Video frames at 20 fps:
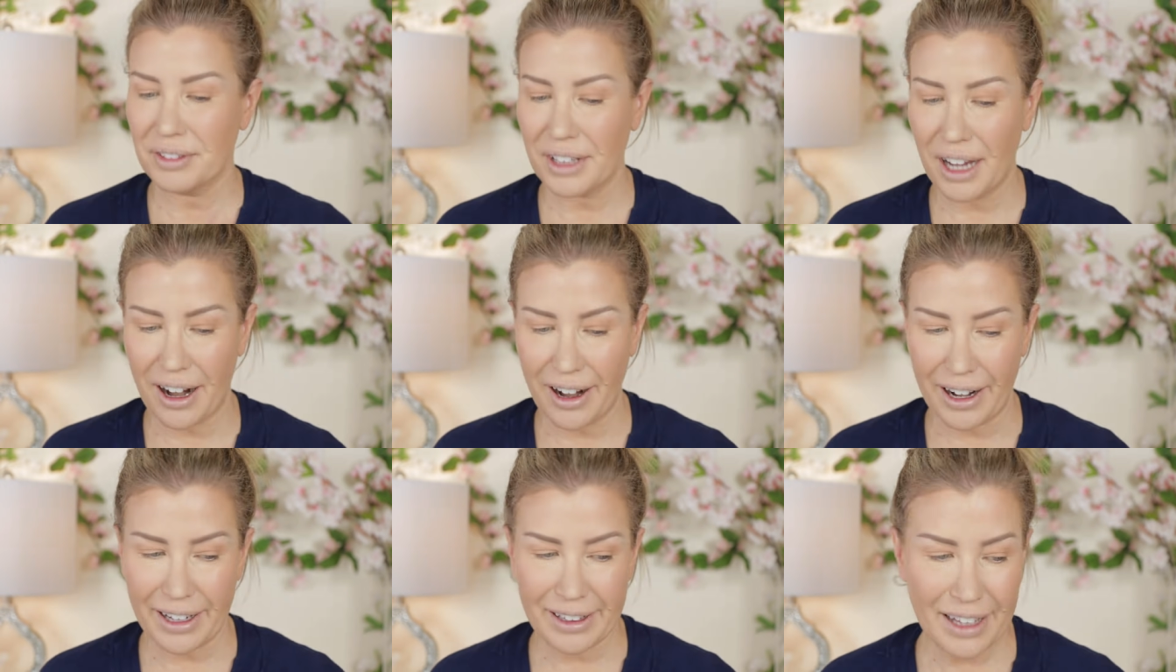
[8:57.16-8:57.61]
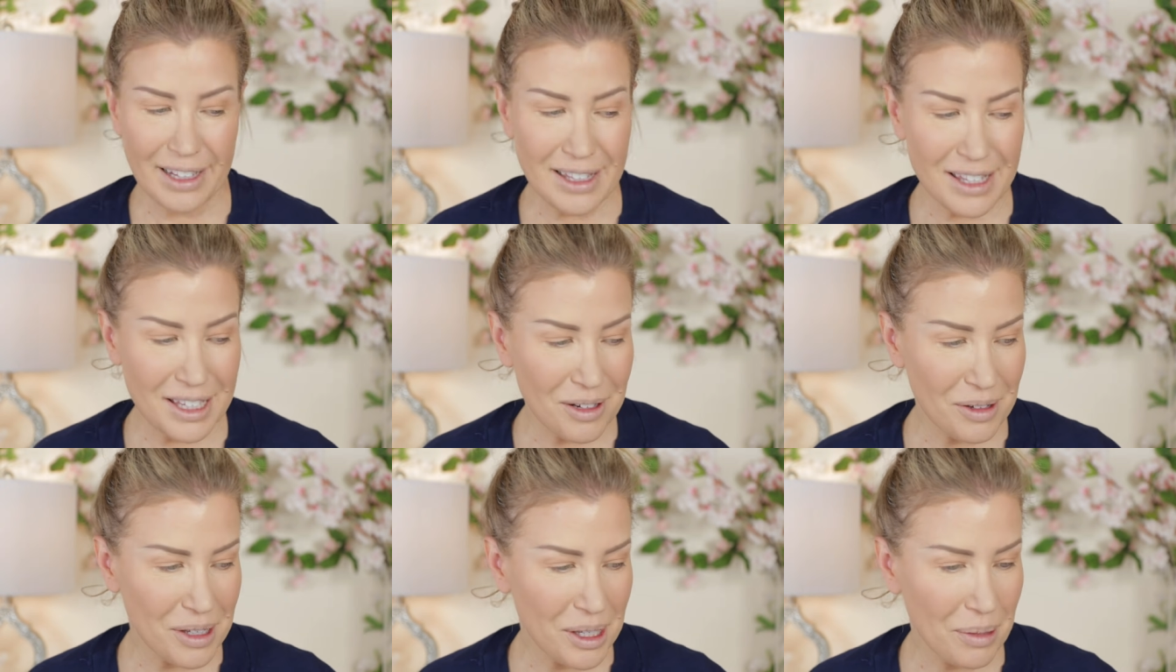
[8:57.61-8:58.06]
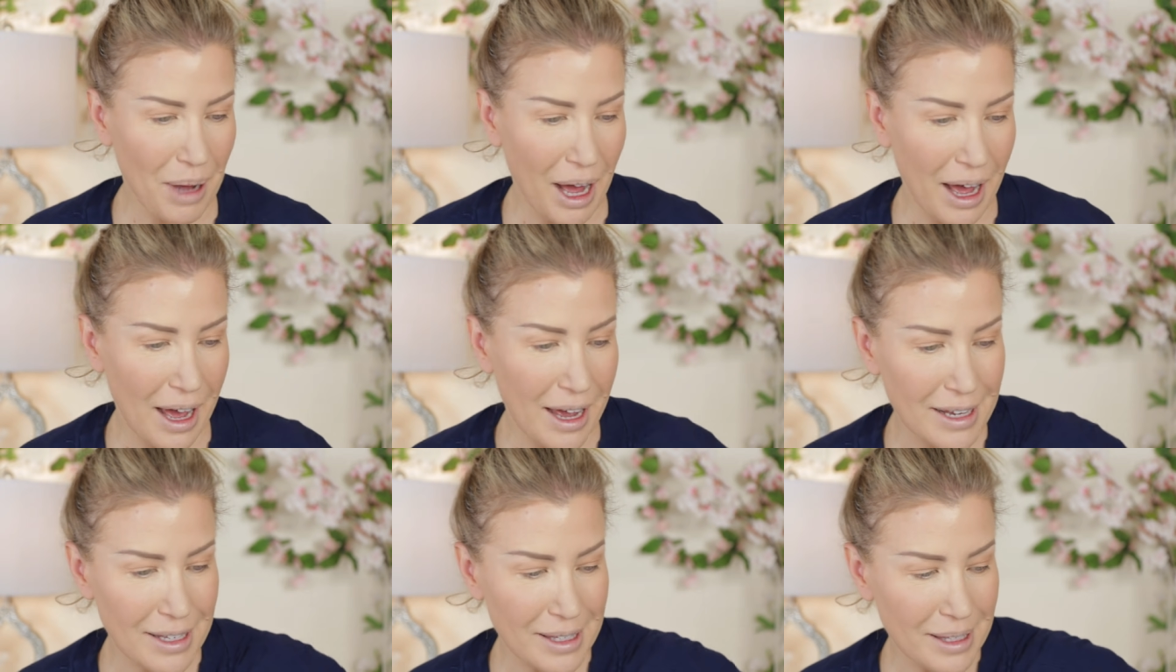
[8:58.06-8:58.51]
All right, let's do some
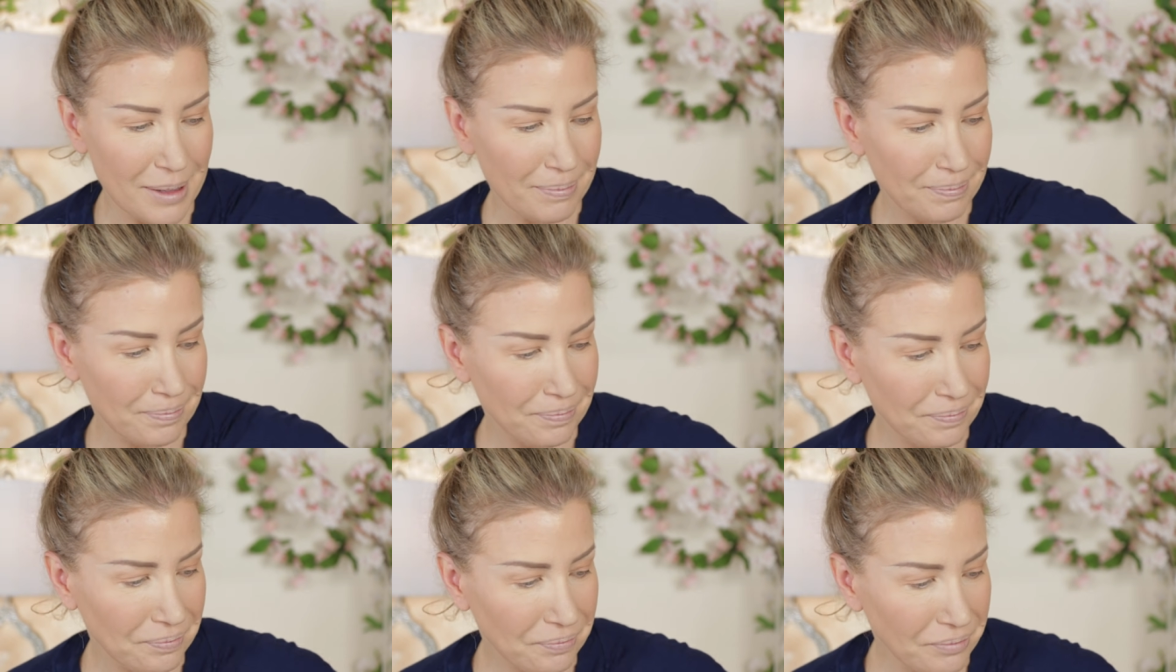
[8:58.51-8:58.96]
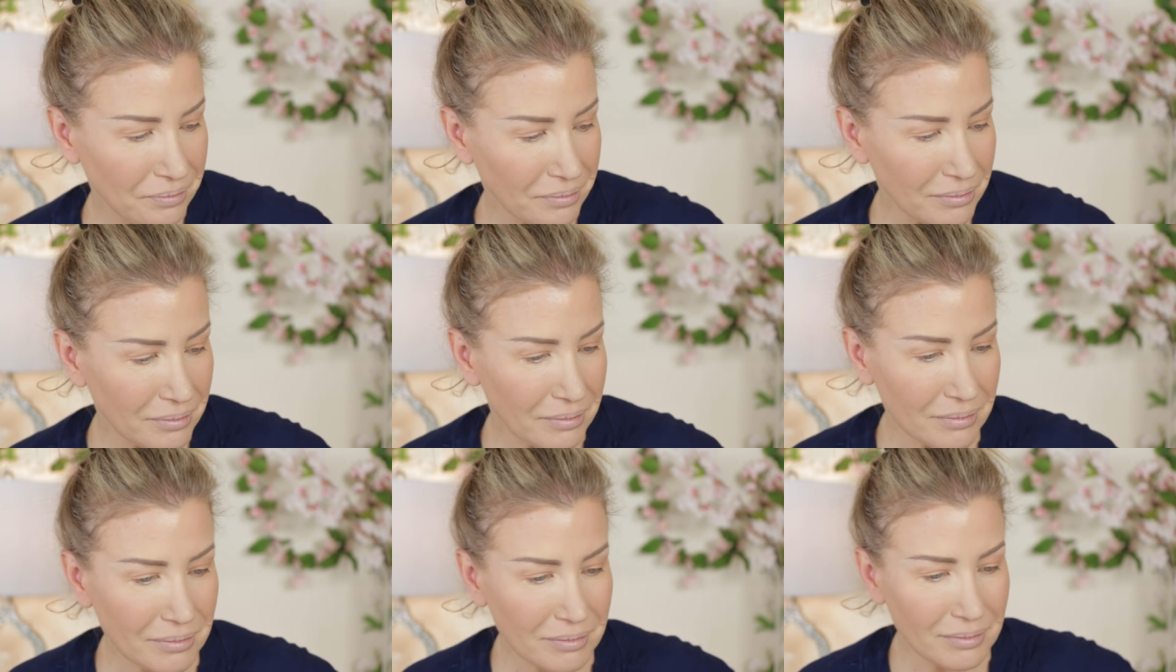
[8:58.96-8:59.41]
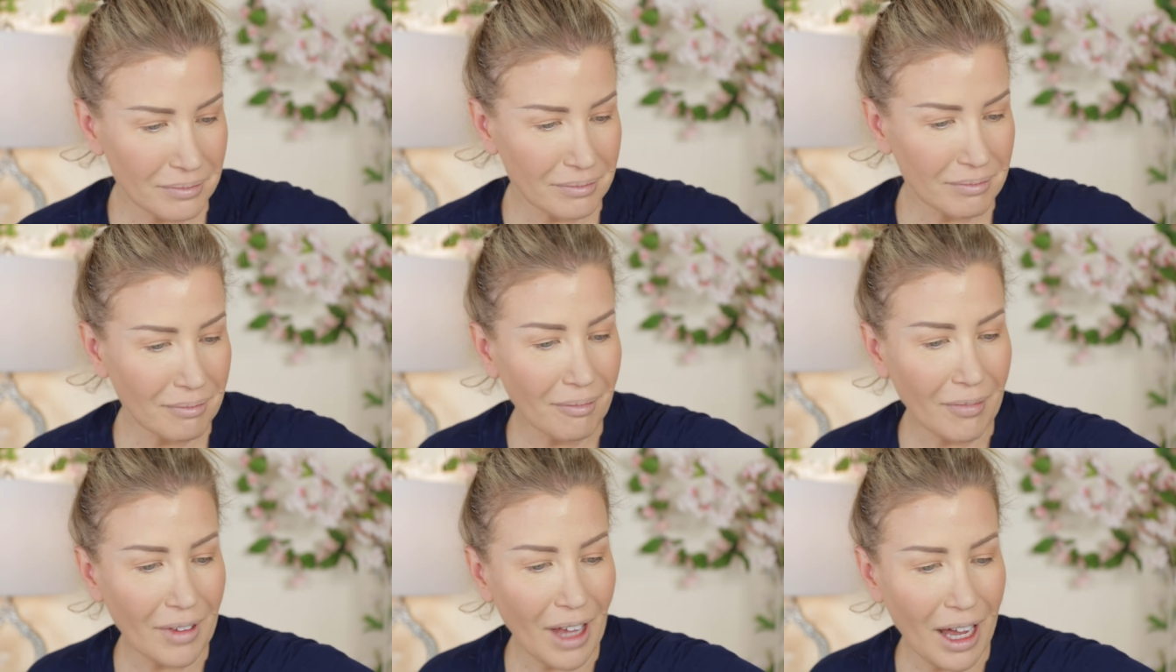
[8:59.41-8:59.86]
eyes.
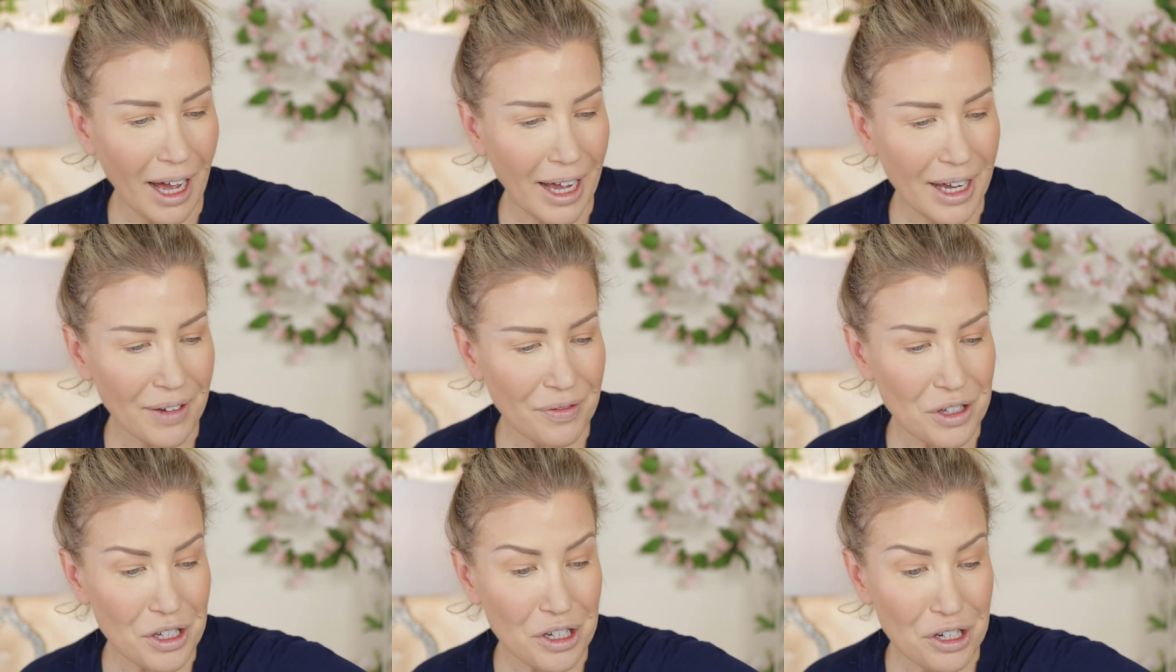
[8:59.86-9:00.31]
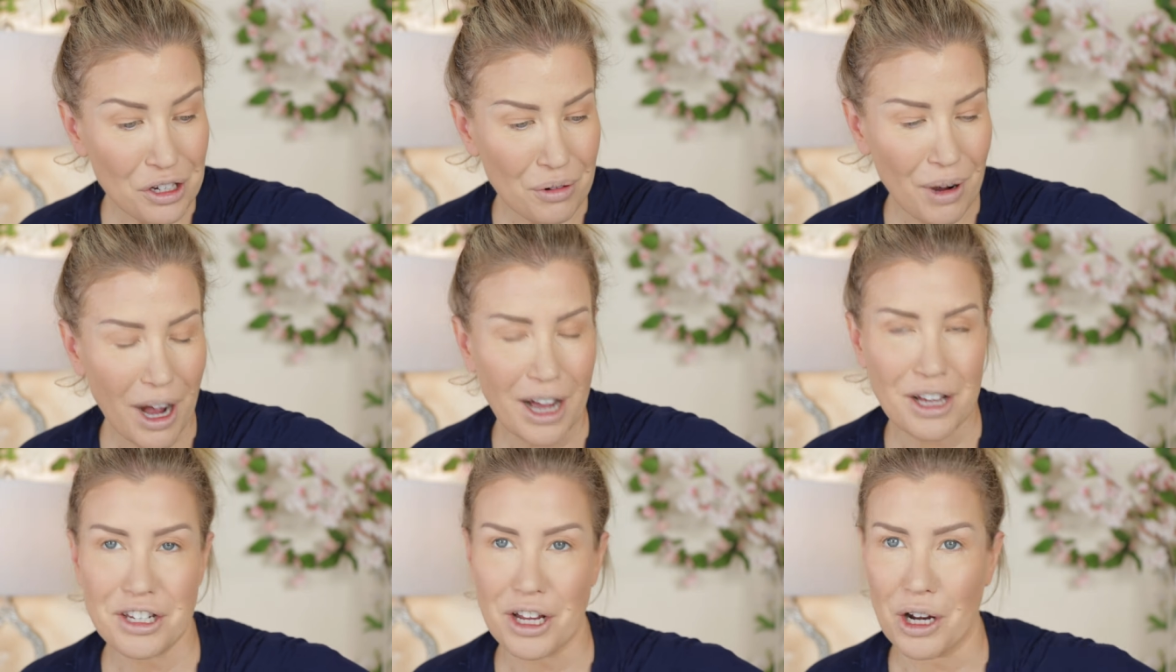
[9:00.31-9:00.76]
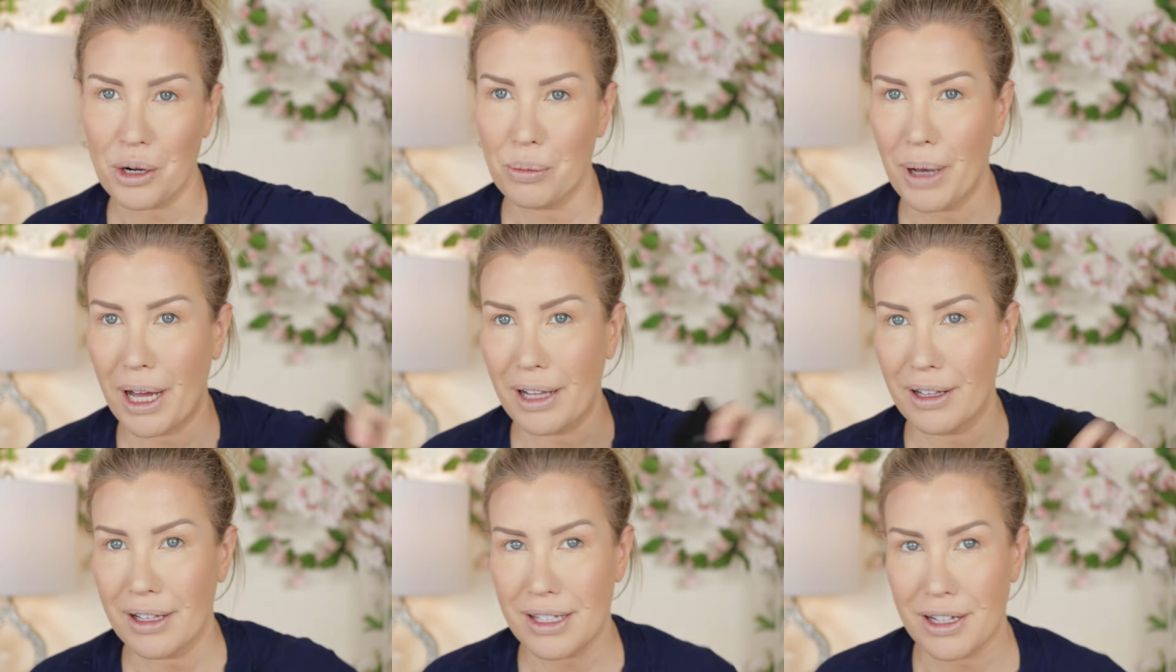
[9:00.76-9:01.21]
I have two eyeshadow
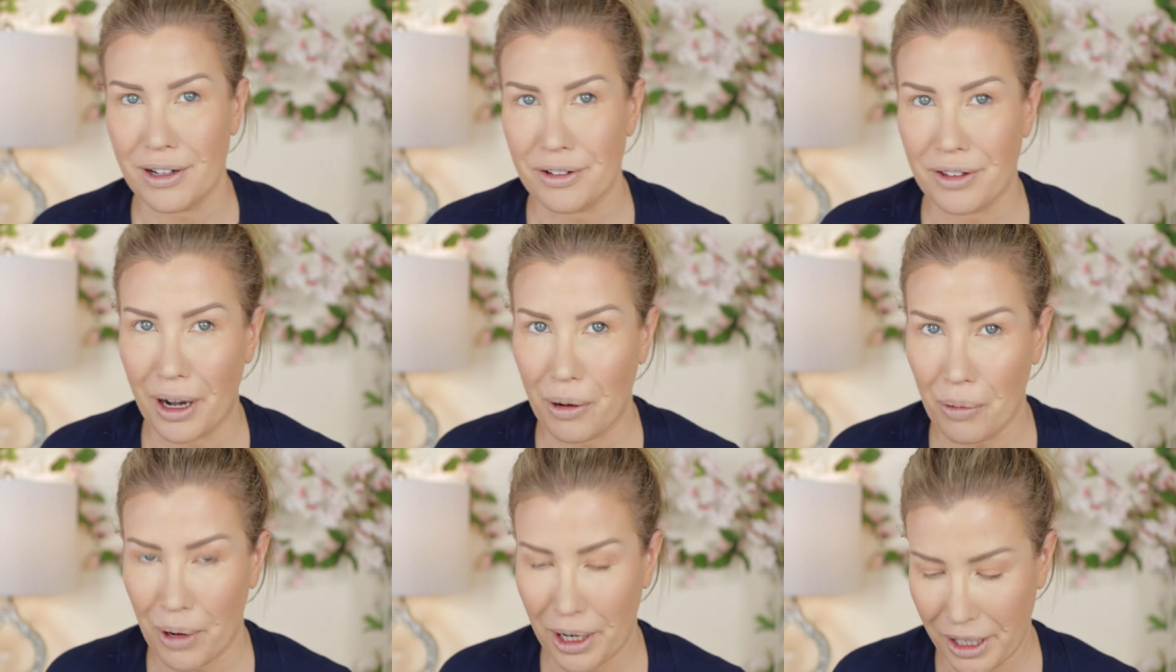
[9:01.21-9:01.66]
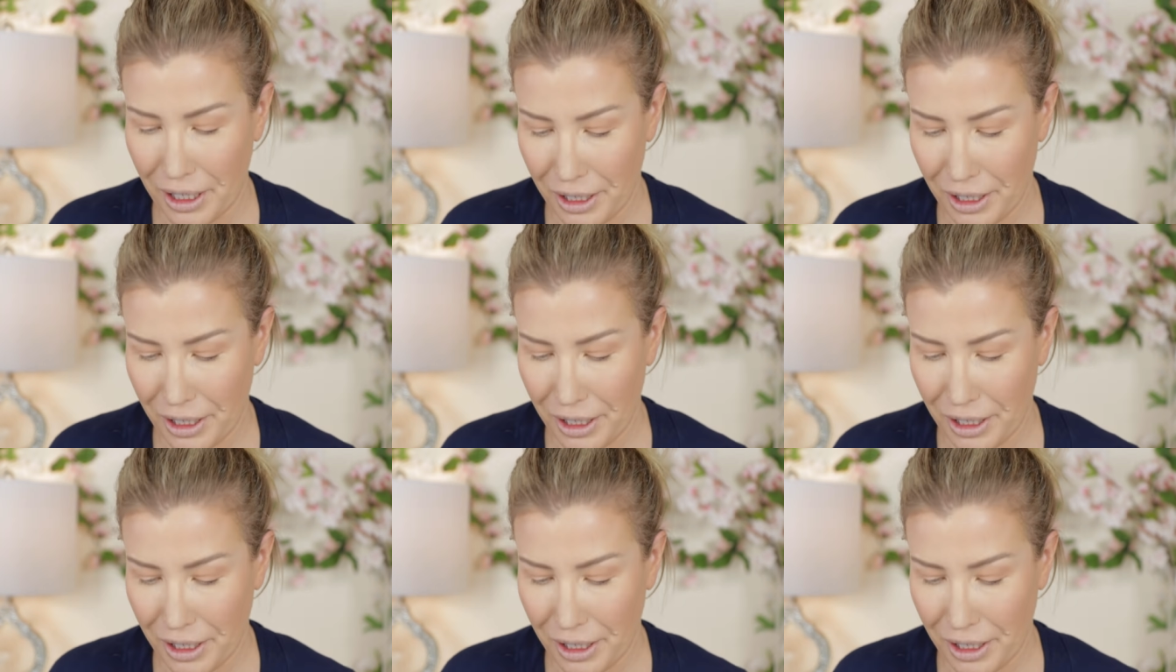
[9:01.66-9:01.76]
palettes here that I wanna